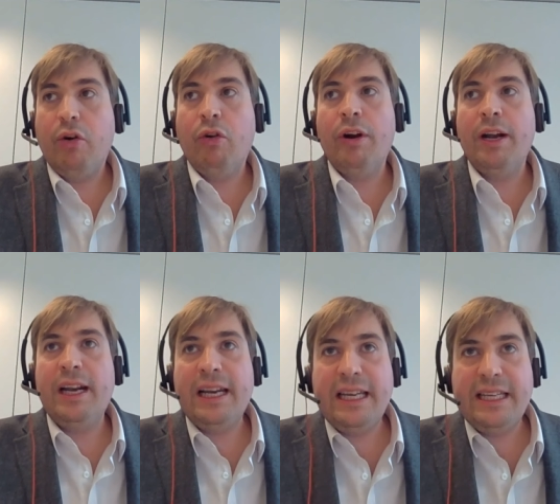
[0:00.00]
or at
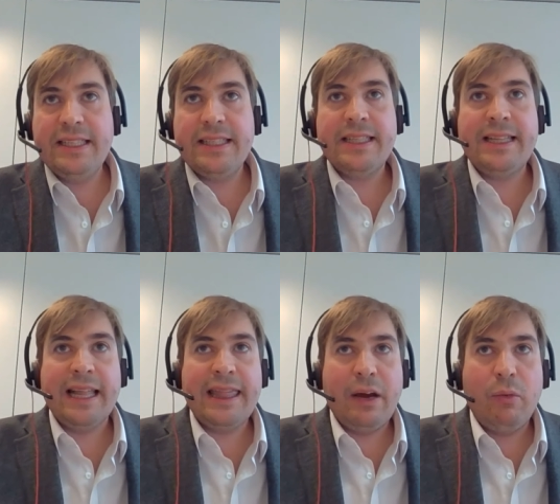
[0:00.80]
least that
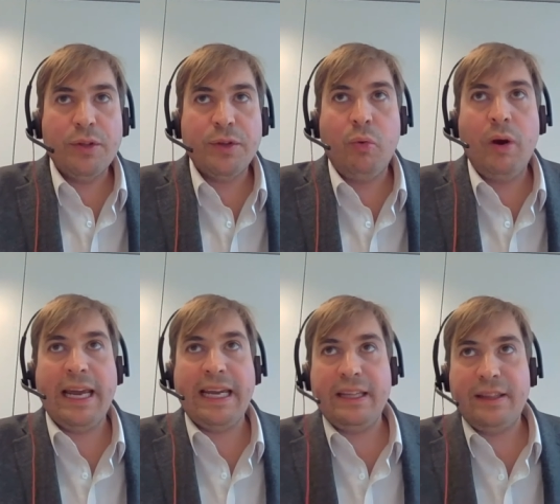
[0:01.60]
there was a
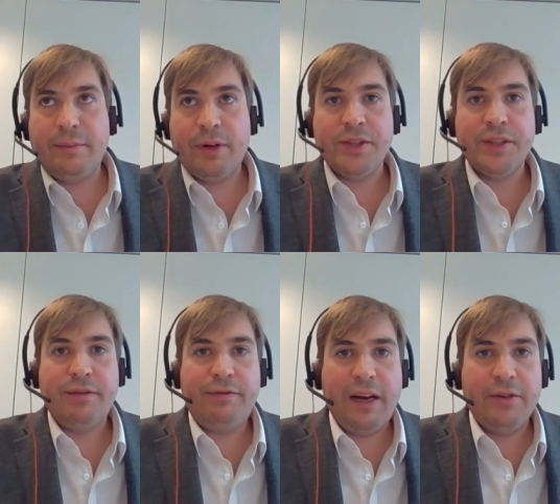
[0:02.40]
way that Brussels
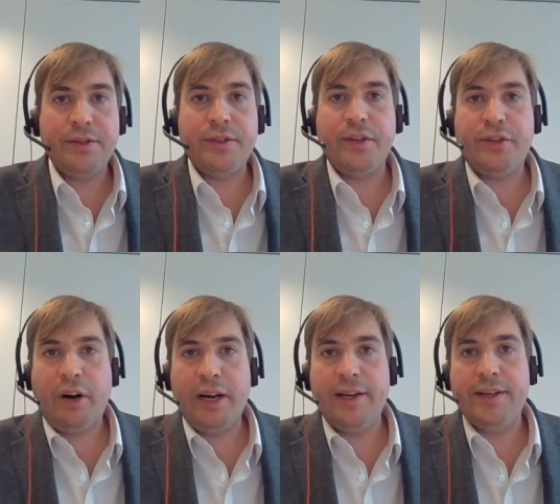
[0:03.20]
had found to
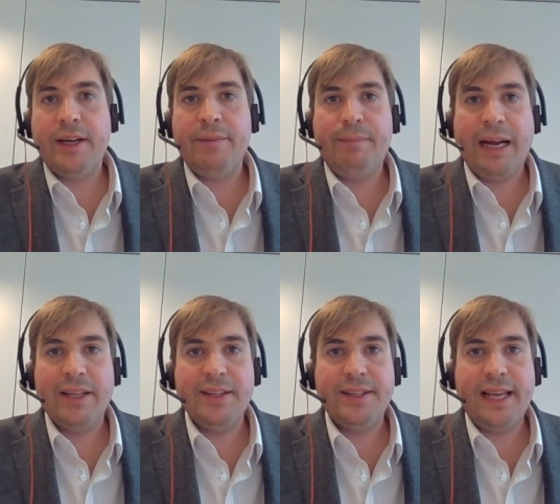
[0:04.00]
try and, and
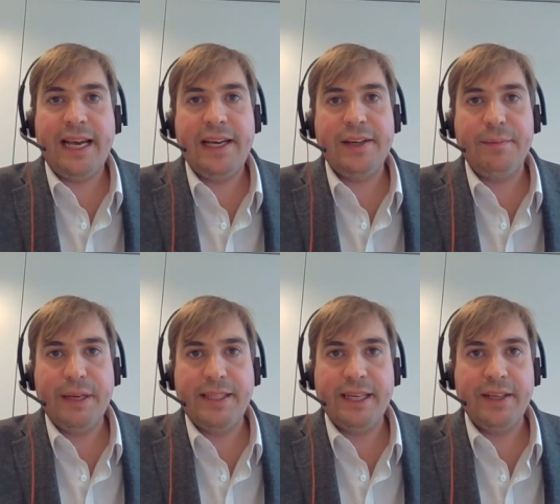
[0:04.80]
balance their
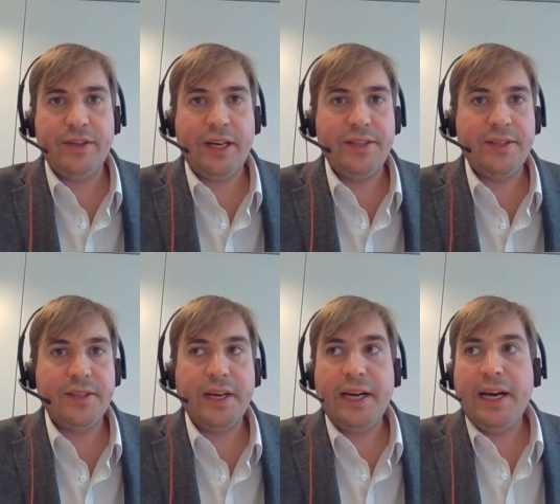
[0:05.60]
competing interests
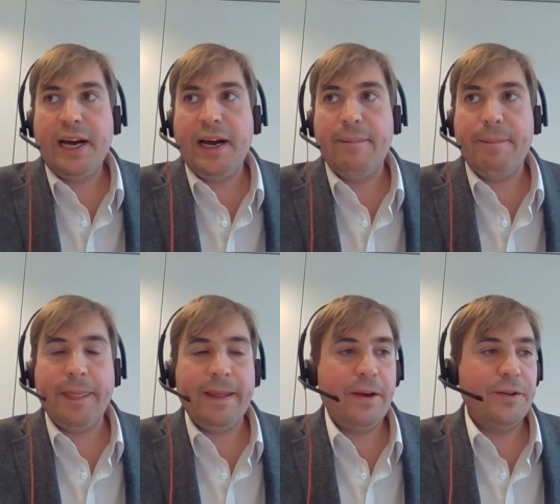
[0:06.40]
um,
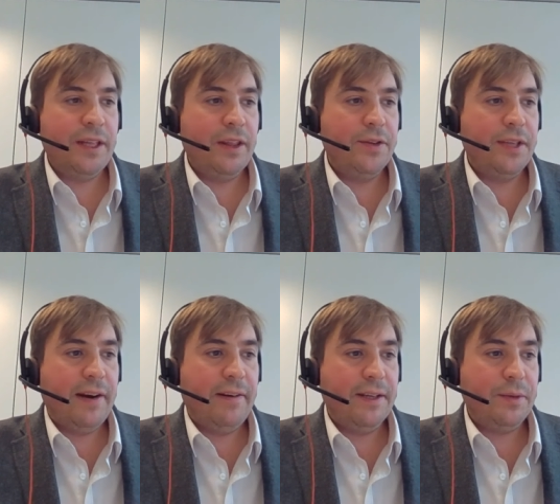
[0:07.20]
in those in those
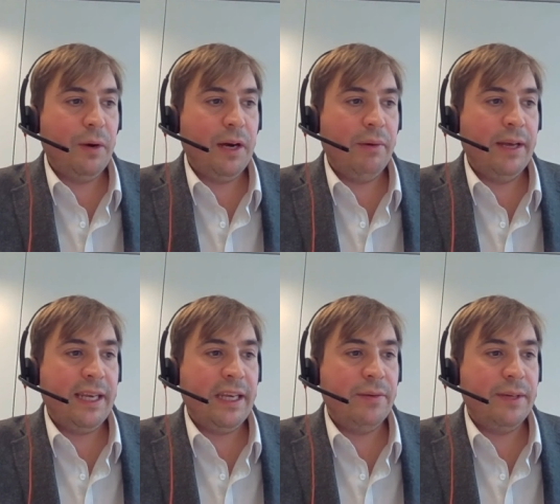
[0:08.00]
areas where, where
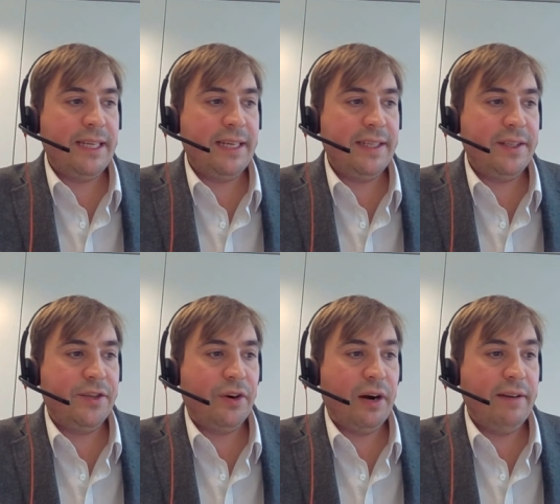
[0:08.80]
the EU intended to
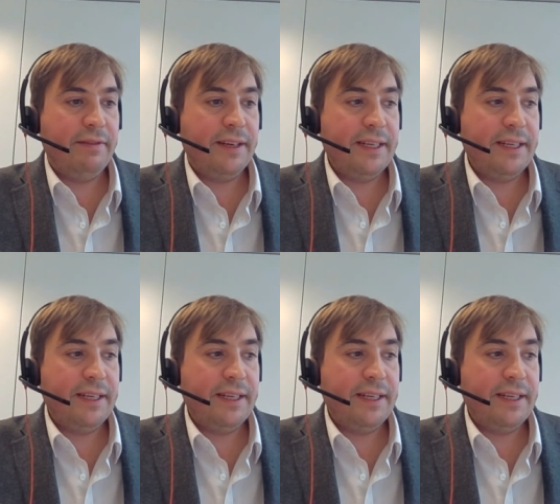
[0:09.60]
drive.